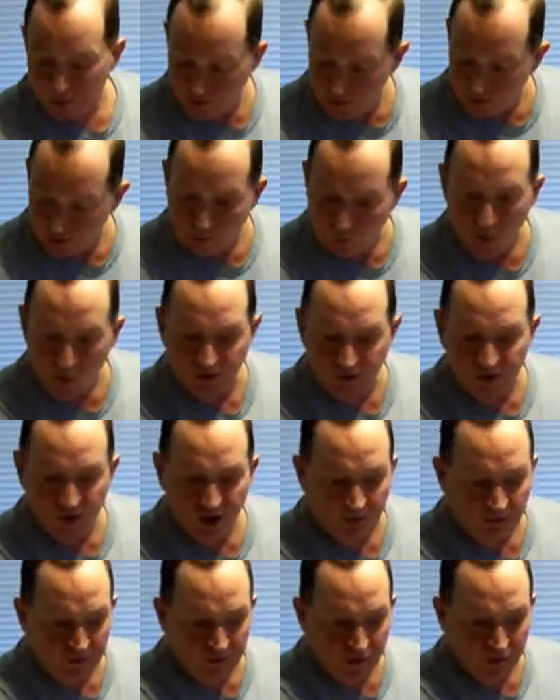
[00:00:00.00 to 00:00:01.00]
the 1
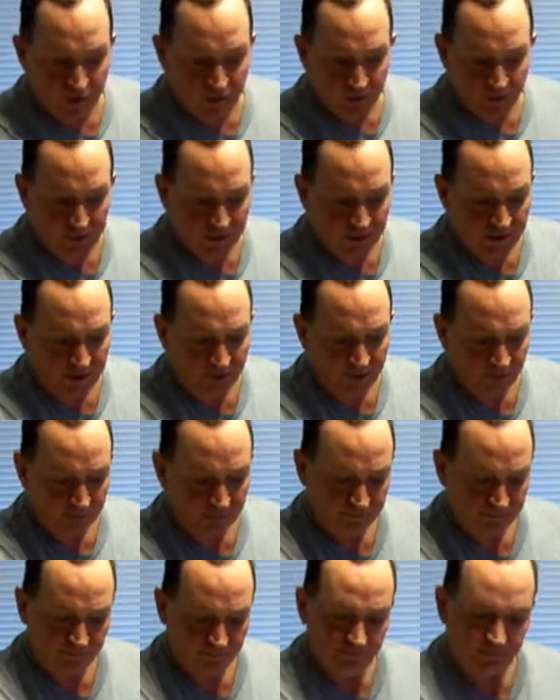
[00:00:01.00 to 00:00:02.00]
cup of shortening,
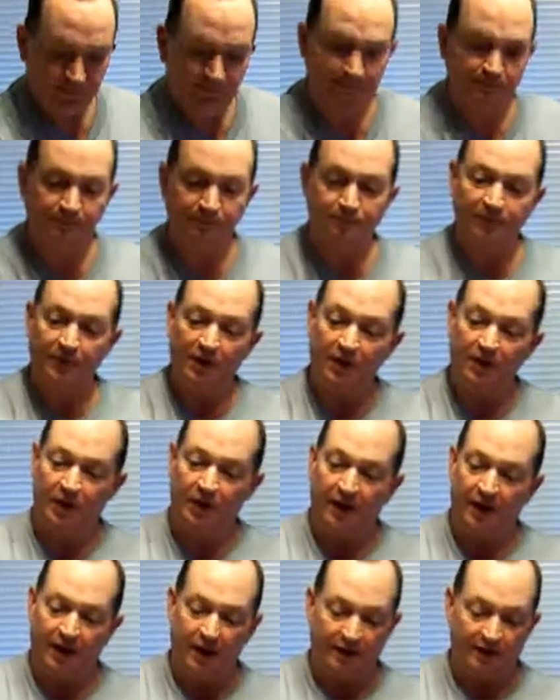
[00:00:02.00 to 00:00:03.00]

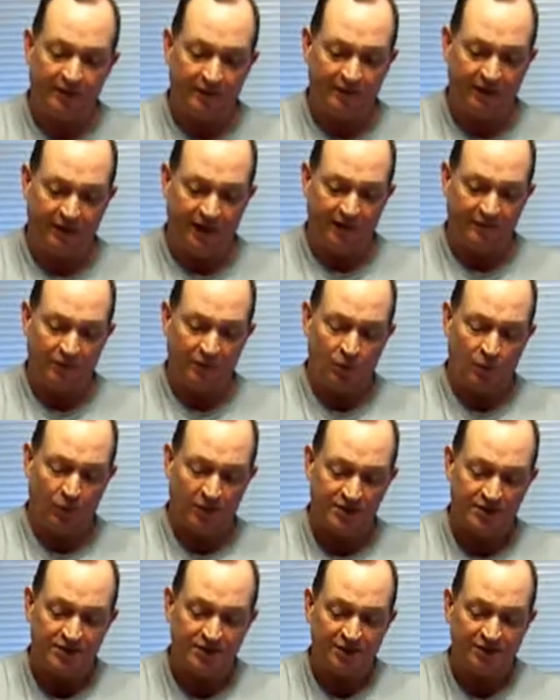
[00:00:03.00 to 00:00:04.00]
and the 1
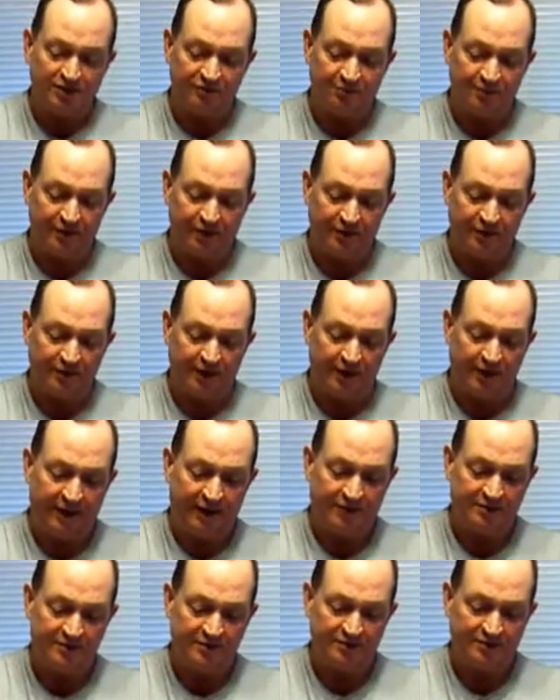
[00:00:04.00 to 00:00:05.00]
stick of butter, 8
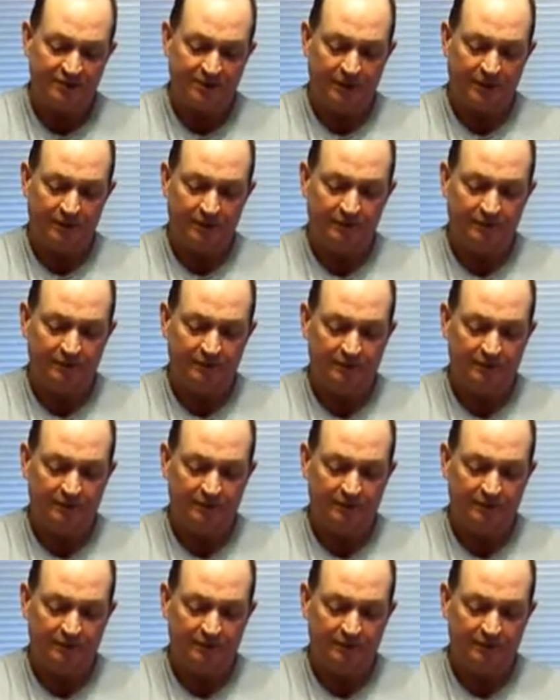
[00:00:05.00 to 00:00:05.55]
ounces of butter,